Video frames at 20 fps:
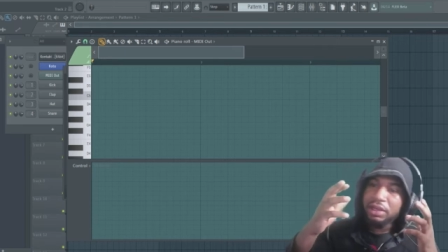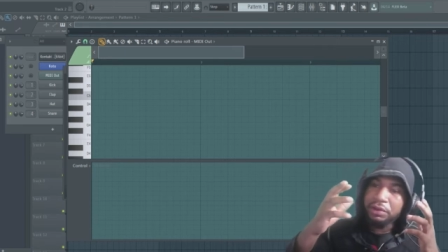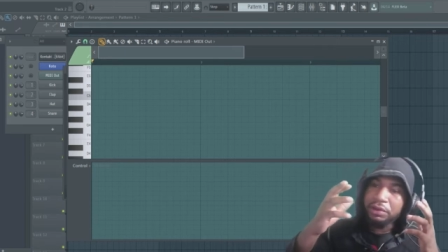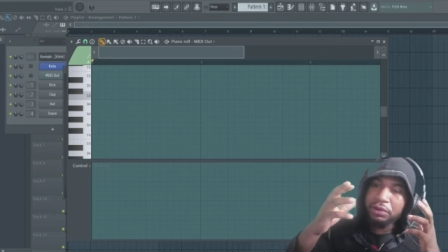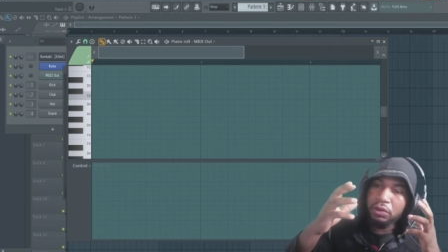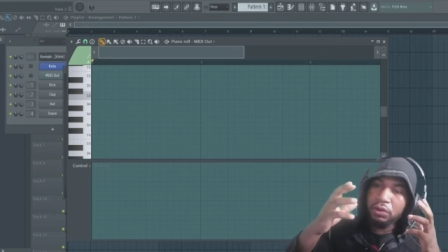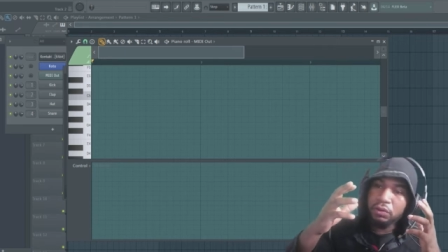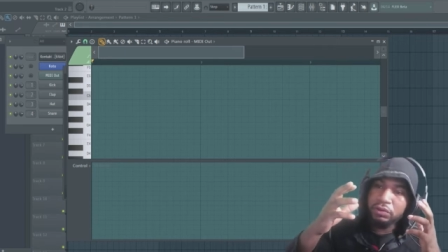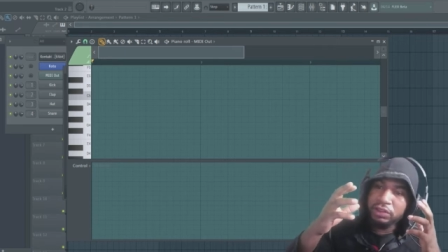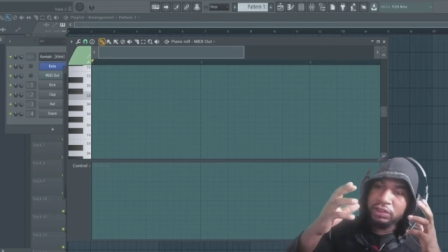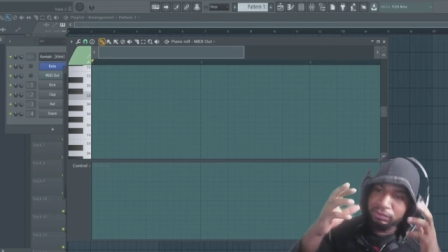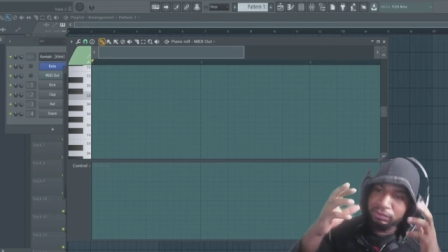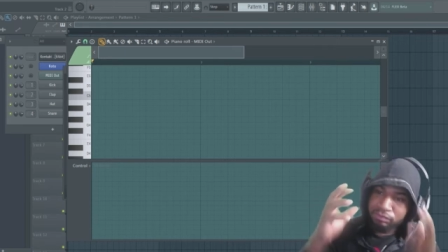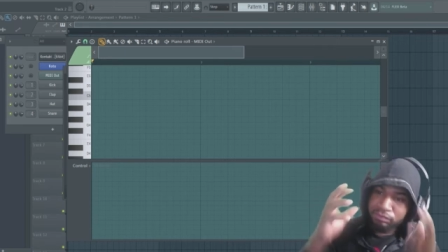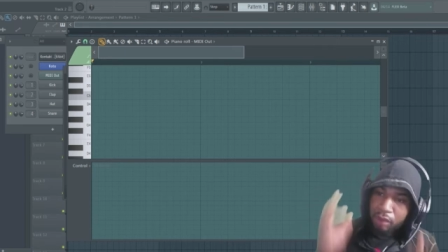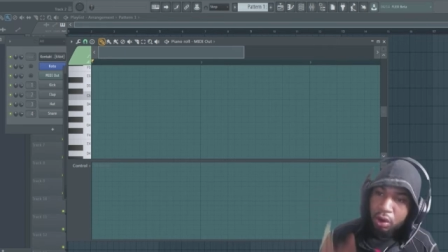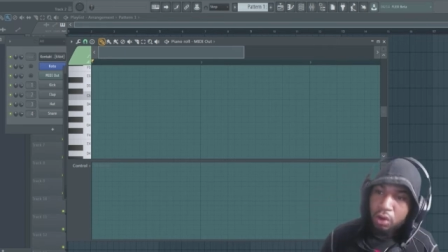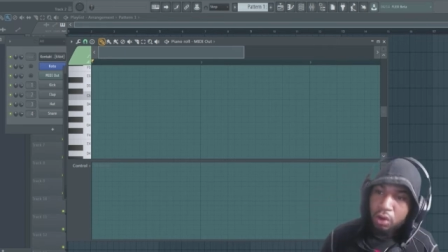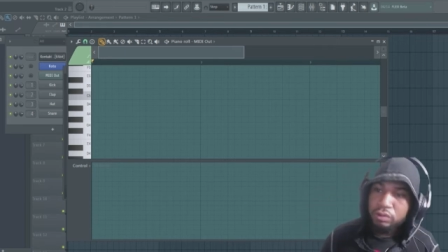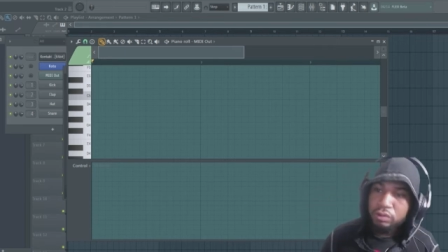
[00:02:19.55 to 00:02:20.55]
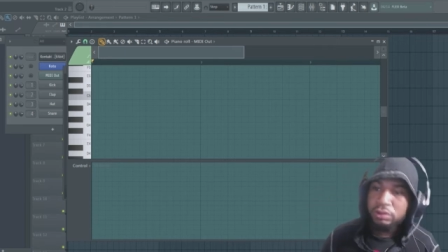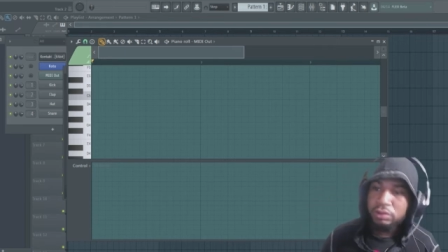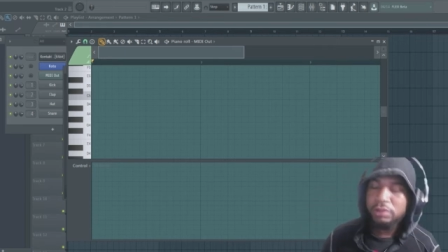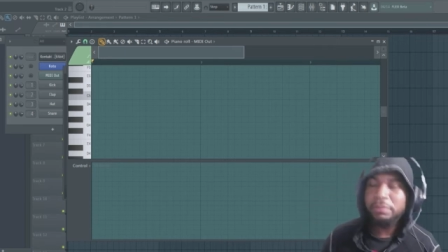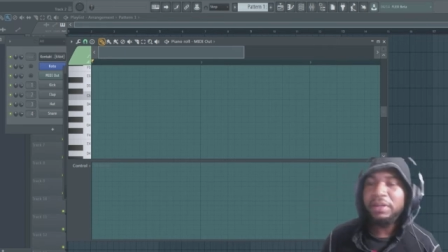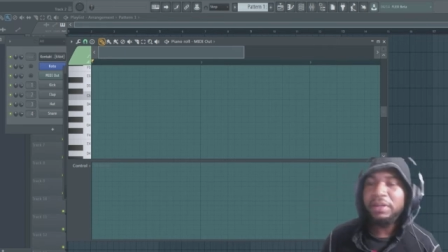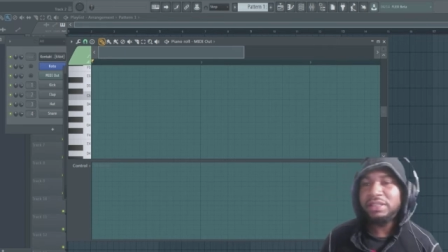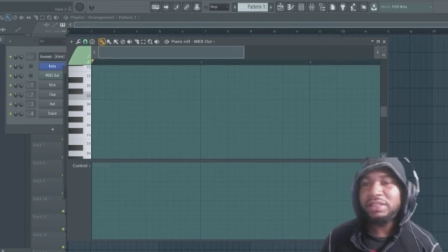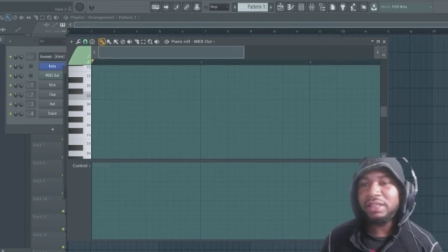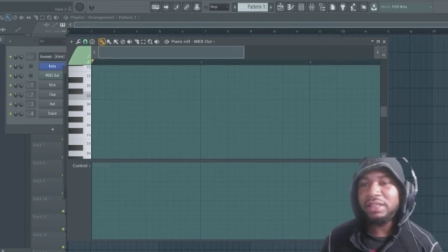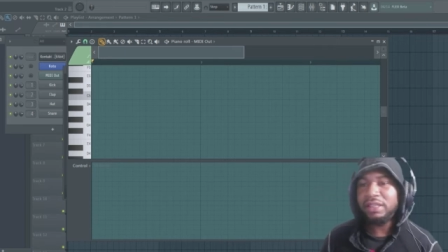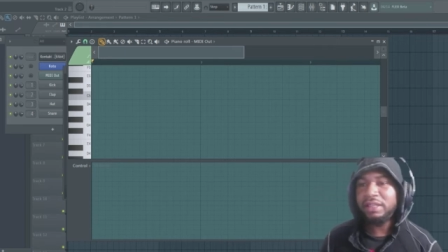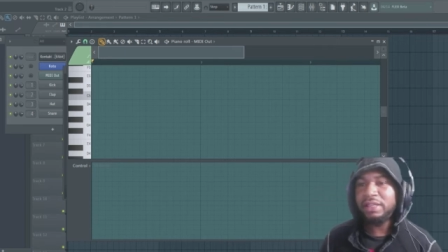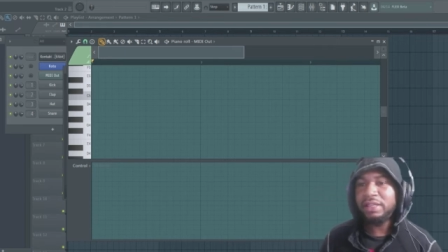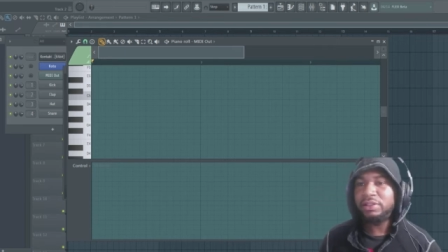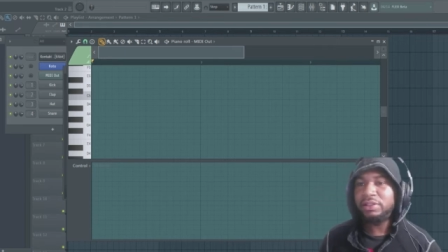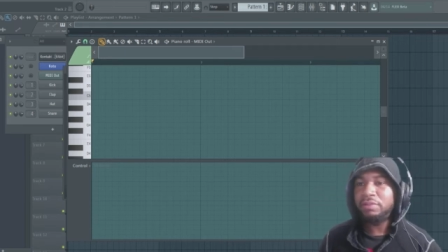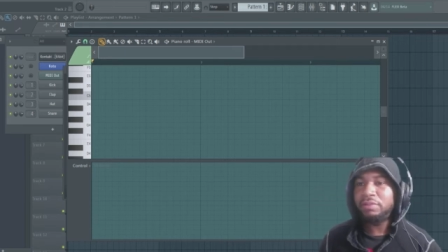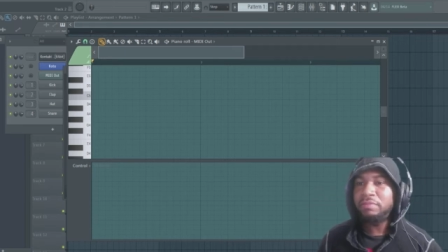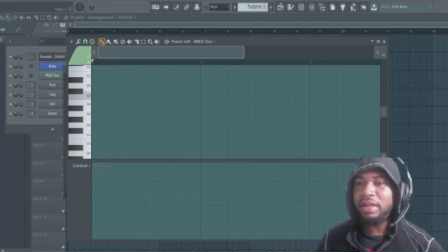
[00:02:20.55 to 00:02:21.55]
these modes
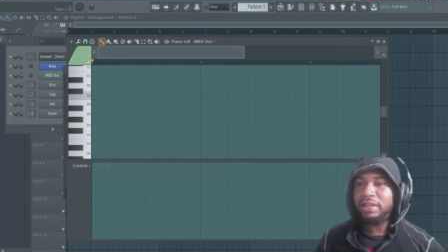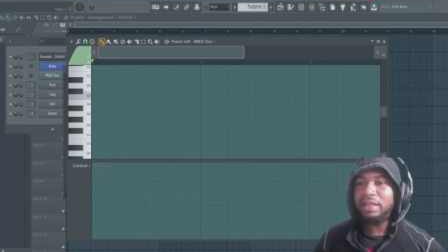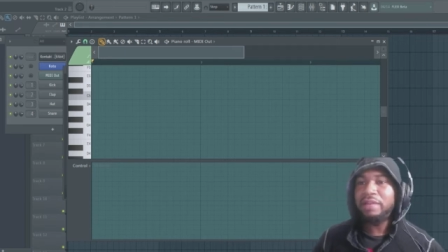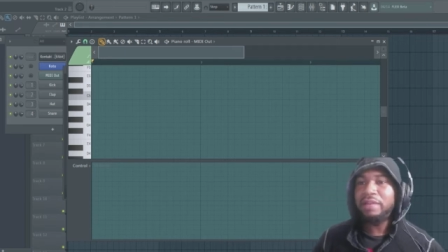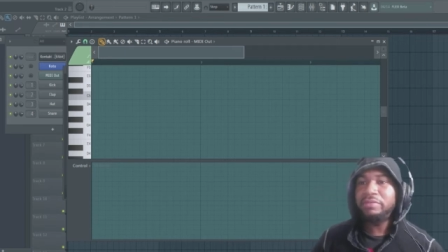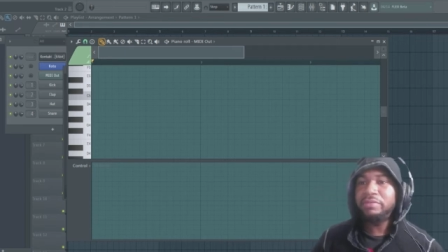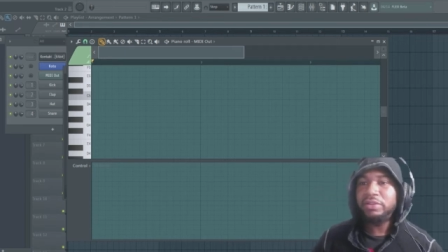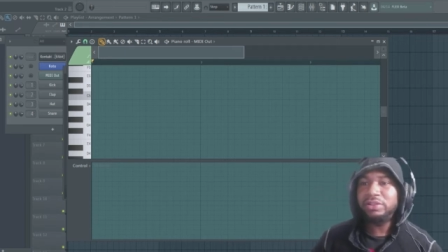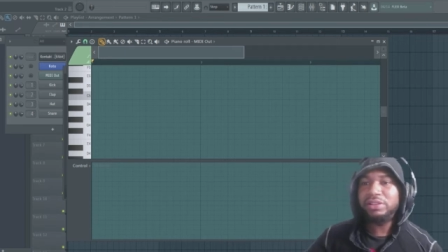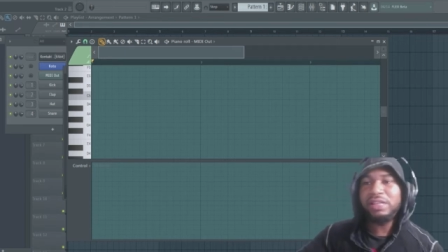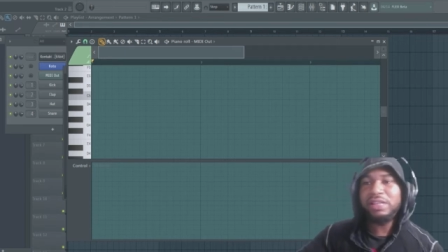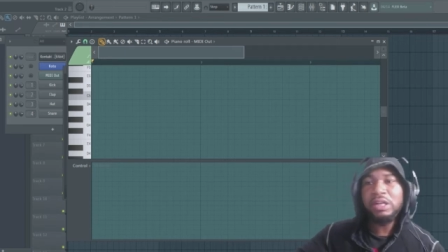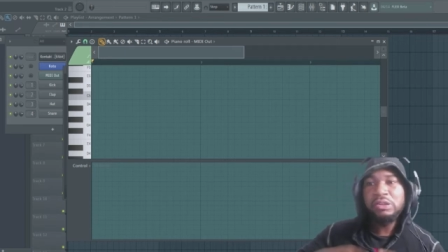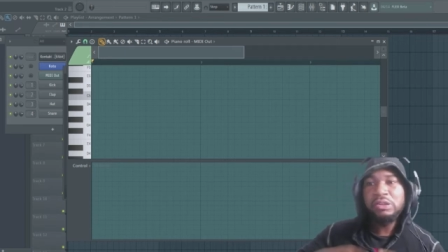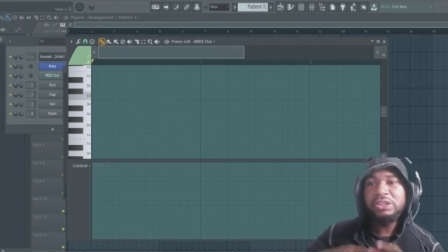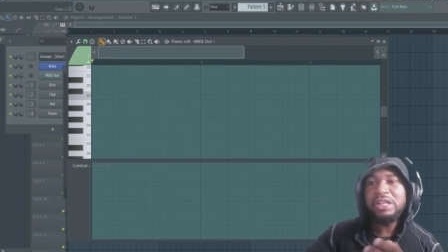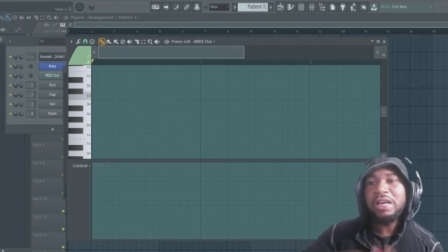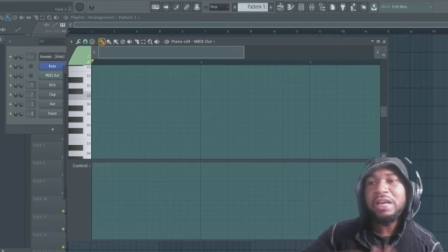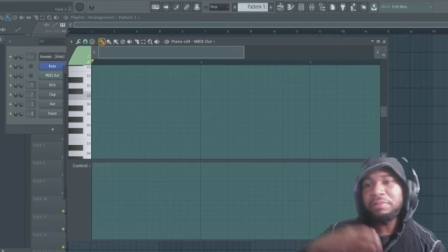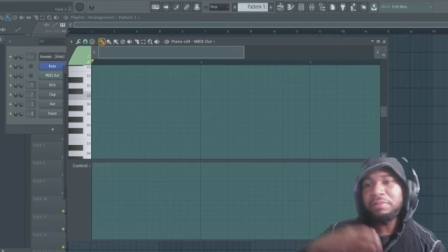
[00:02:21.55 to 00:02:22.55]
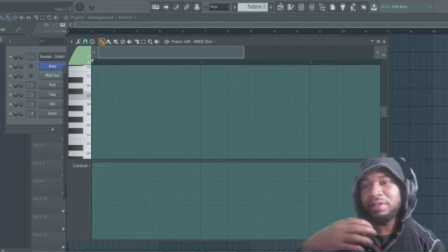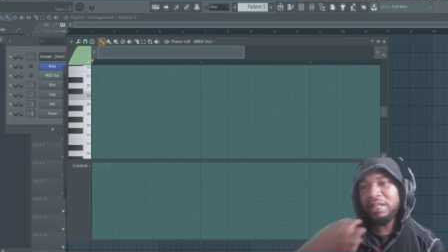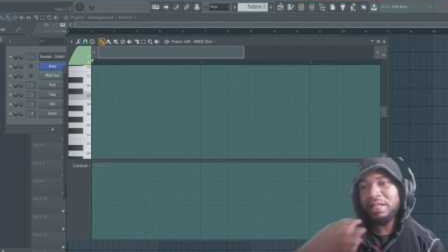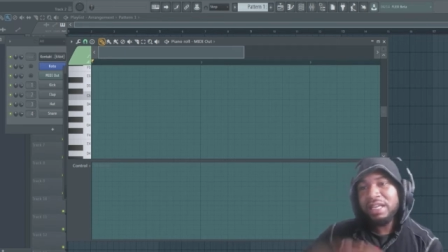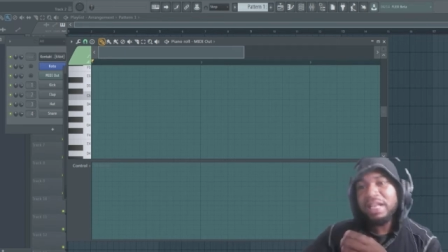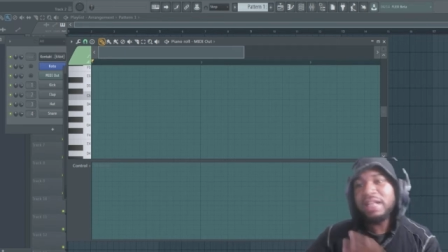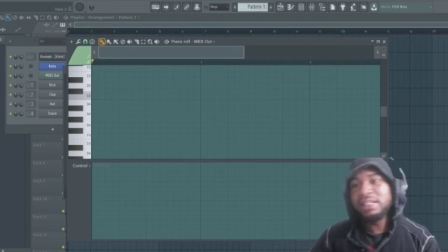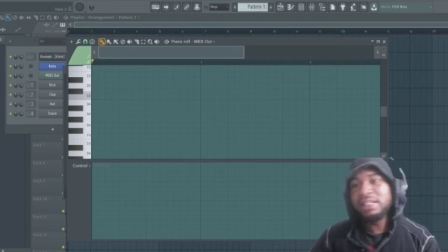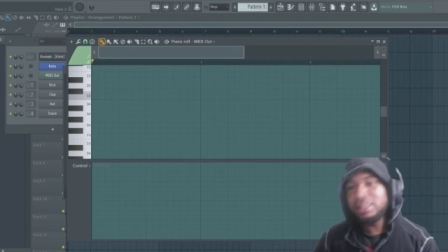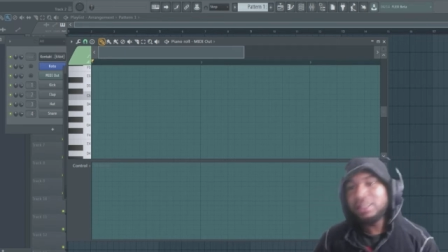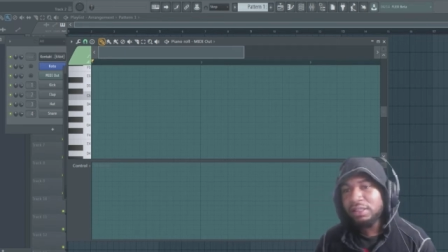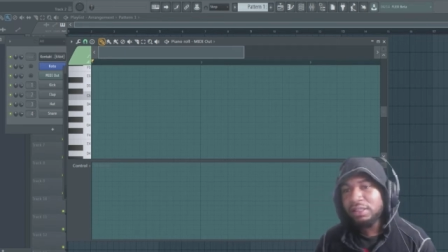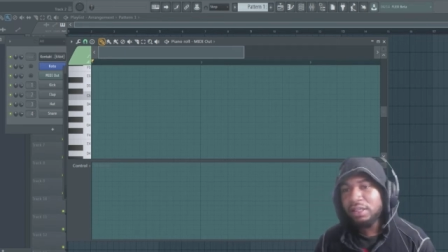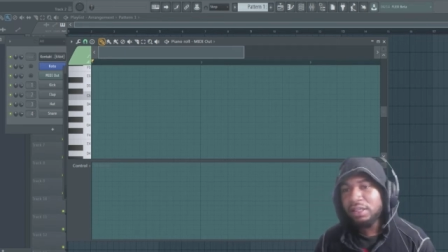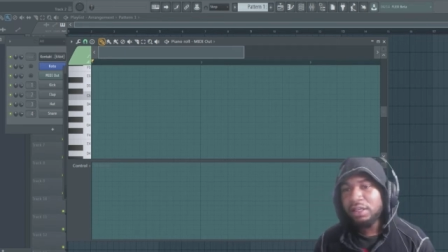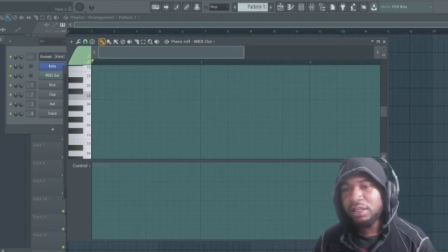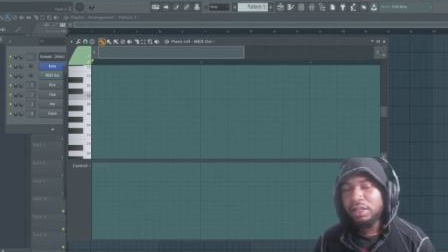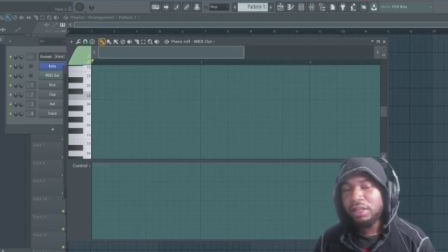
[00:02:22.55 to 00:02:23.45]
basically to make their music sound Japanese.